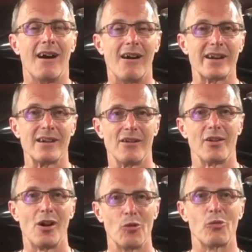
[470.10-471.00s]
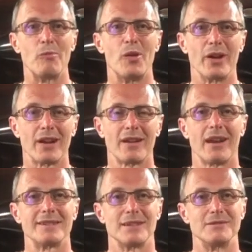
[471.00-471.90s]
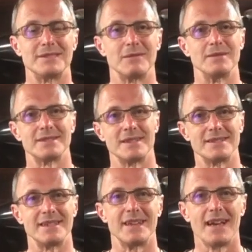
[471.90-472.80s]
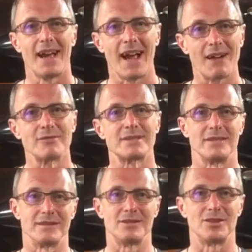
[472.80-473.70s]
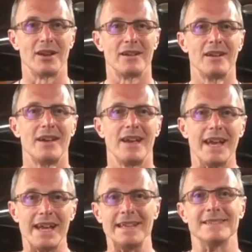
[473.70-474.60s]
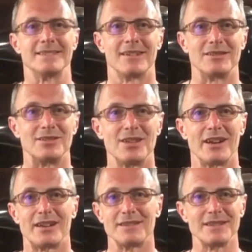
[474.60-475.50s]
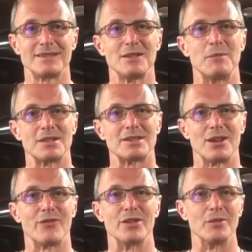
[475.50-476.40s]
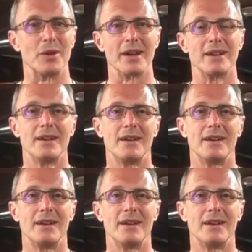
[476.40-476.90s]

I can't hold the bike, as I was demonstrating, outside the shed, inside the shed, because there's too much stuff in the way.